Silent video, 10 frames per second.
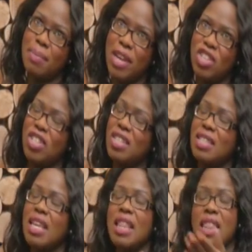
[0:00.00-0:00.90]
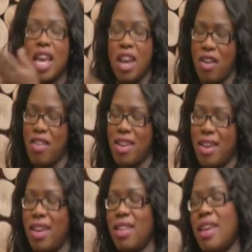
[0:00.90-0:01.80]
bachelor's there
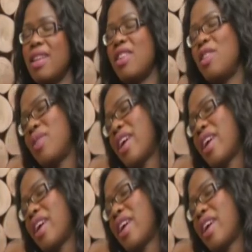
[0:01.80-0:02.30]
in the UK.